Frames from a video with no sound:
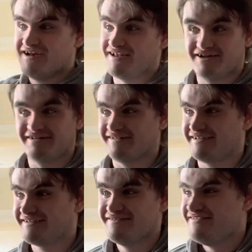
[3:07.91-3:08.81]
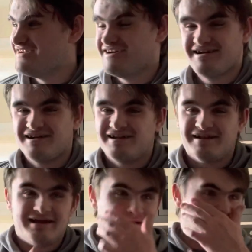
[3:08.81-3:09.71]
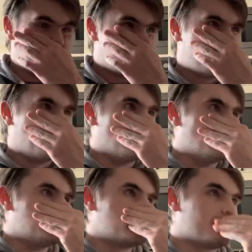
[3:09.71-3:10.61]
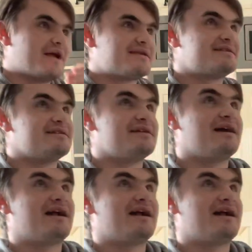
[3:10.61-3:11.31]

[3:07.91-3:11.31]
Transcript: You know, like at least 400 requests in there.